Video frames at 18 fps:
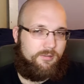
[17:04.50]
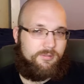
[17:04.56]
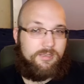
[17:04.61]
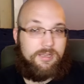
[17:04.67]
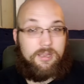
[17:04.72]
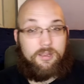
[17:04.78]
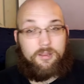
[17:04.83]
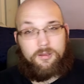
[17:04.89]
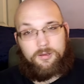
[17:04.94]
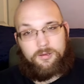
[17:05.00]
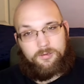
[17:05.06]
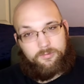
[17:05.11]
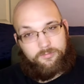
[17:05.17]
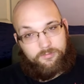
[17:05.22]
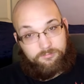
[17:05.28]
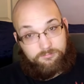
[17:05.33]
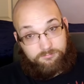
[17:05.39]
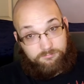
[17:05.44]
not all
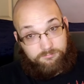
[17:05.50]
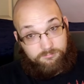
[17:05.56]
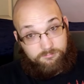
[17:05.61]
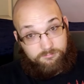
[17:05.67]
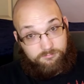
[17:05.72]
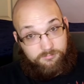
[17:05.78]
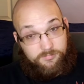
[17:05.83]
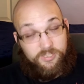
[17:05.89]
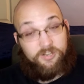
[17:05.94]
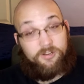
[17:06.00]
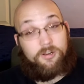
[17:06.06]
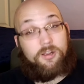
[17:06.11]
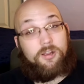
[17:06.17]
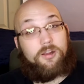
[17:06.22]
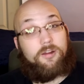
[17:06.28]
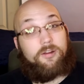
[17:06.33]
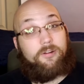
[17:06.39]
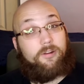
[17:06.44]
of them, there
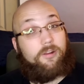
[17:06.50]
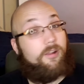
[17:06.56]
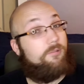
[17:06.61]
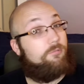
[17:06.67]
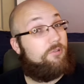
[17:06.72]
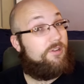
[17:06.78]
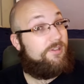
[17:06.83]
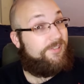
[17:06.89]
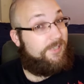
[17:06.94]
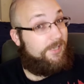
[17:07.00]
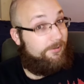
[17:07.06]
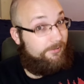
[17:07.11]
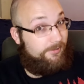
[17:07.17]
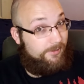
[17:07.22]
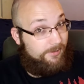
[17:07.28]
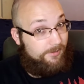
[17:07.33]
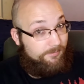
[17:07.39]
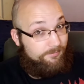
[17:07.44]
are good ones out
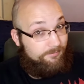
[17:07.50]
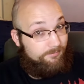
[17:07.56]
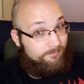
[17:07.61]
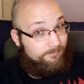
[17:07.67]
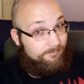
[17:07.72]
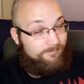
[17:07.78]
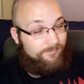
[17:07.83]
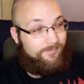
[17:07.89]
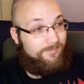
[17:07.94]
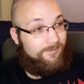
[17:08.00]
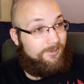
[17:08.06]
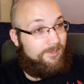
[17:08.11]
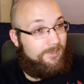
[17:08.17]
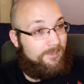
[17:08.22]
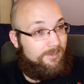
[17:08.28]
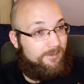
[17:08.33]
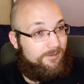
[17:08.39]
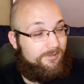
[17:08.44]
there.
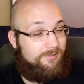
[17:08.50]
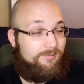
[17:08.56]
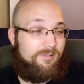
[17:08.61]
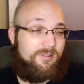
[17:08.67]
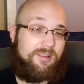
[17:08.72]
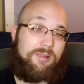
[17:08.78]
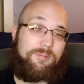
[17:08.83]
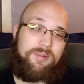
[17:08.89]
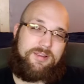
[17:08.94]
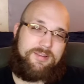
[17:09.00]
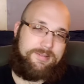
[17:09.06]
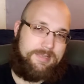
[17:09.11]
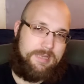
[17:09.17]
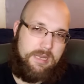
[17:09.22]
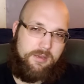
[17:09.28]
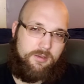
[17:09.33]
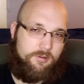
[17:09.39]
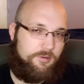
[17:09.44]
I'm not
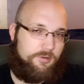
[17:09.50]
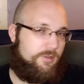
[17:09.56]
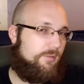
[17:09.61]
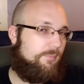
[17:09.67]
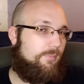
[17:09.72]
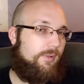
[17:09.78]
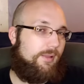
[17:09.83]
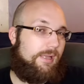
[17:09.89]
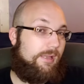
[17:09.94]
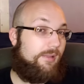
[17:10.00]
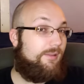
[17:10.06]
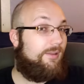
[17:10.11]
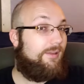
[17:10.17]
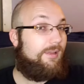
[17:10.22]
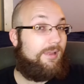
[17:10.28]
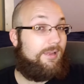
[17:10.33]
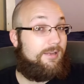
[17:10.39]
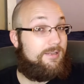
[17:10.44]
saying you should
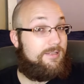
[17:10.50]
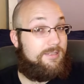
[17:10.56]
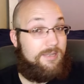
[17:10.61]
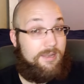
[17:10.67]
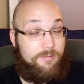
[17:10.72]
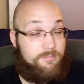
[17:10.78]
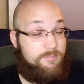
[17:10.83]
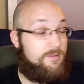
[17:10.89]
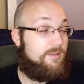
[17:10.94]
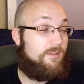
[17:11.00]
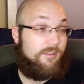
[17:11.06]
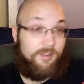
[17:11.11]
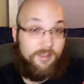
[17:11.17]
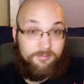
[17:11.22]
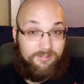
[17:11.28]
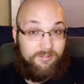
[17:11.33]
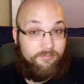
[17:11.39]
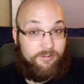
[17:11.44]
blindly accept and
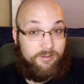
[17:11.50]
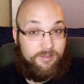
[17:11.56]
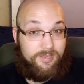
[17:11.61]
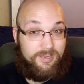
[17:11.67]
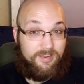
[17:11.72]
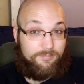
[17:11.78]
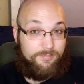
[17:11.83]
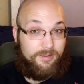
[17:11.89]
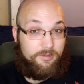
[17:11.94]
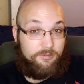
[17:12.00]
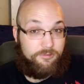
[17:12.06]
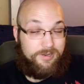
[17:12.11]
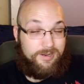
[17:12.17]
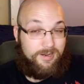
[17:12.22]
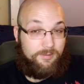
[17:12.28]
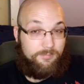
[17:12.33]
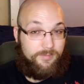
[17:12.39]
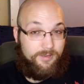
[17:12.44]
love everything about
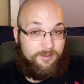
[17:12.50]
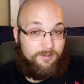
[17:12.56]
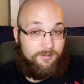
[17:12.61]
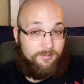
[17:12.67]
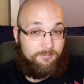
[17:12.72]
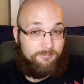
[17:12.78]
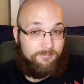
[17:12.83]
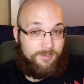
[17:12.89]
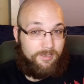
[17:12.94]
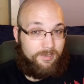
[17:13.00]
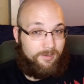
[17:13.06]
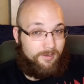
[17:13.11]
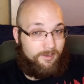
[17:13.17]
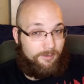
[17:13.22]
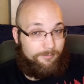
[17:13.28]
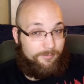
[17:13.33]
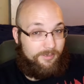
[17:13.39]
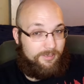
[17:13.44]
Dragon Ball,
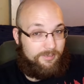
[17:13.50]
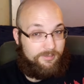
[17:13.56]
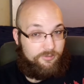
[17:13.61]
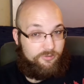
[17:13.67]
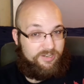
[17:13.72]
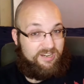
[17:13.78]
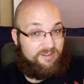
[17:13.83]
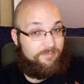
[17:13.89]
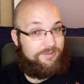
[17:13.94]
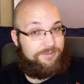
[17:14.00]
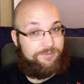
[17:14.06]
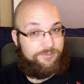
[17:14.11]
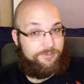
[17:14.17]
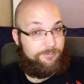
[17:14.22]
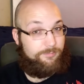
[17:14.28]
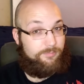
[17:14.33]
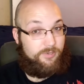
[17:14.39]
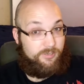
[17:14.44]
because Dragon Ball
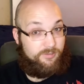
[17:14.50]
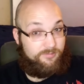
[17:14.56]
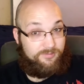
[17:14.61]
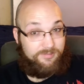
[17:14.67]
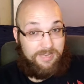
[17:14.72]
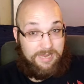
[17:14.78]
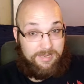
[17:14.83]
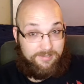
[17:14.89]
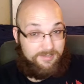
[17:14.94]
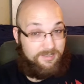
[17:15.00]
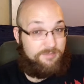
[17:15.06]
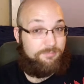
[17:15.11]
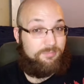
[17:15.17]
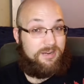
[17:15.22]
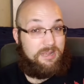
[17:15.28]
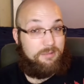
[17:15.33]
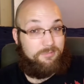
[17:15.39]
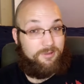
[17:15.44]
Super has its
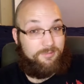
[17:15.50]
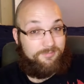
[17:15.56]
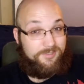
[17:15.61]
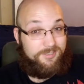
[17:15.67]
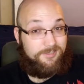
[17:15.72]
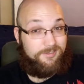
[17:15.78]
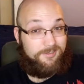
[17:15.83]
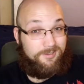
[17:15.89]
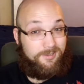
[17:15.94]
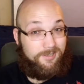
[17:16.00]
problems.